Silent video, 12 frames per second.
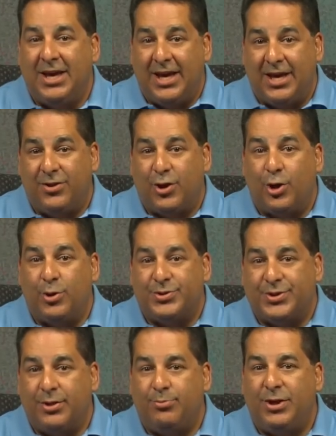And
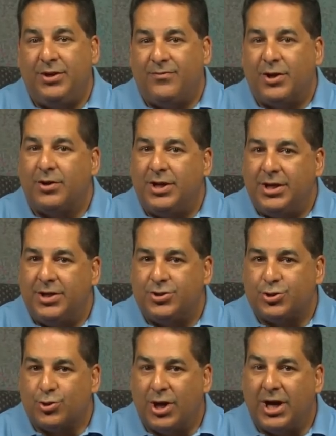those can be very
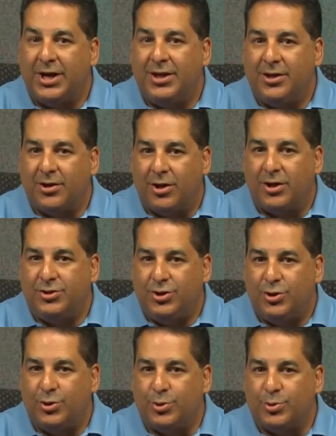trying on
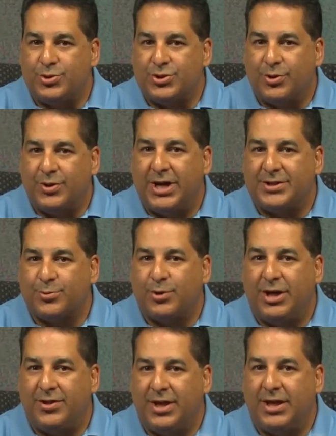you. So that's where
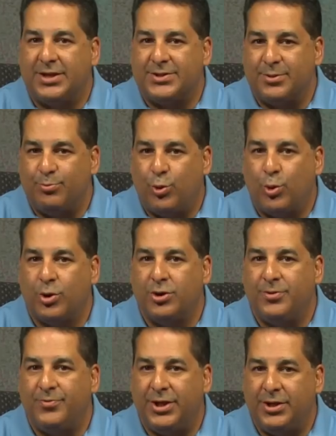I think it's
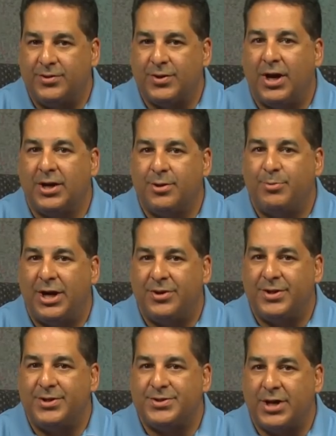important that you talk
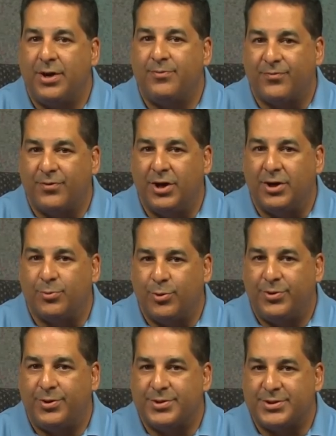about this up front
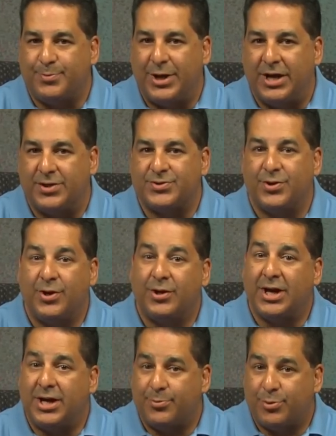with your spouse, so they're
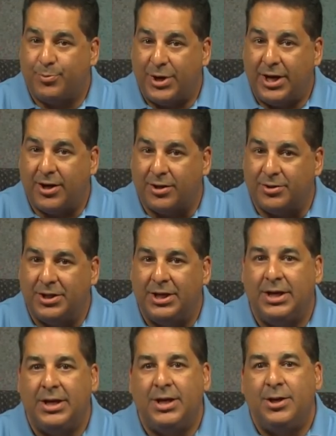kind of prepared.
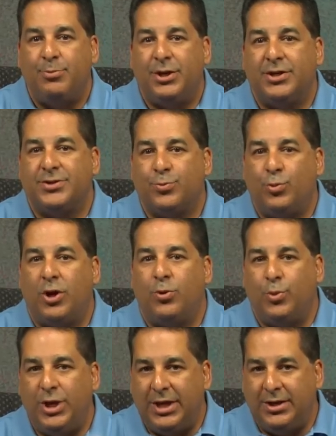Because what
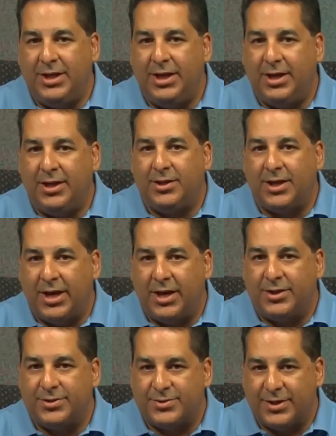we need
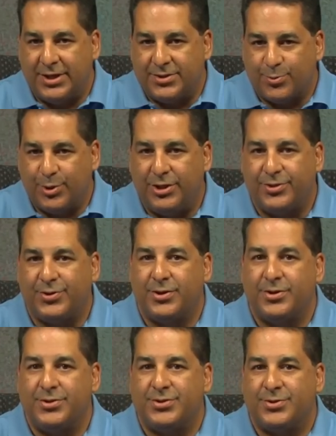as
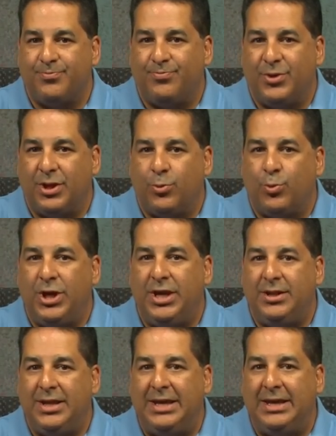realtors,
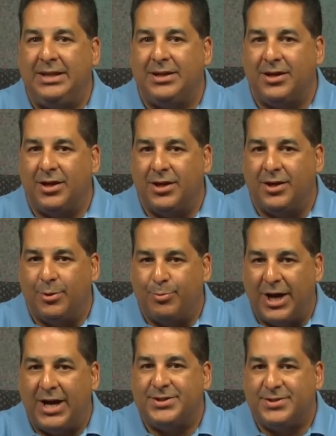we need a
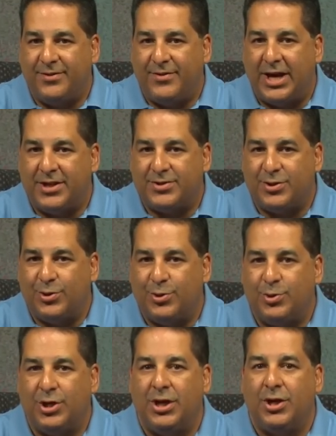positive
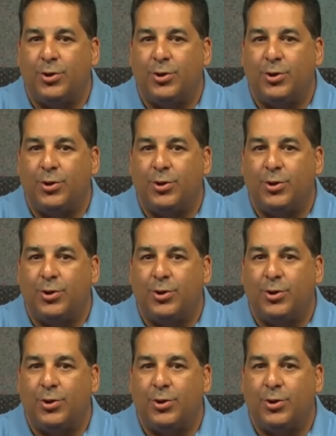attitude.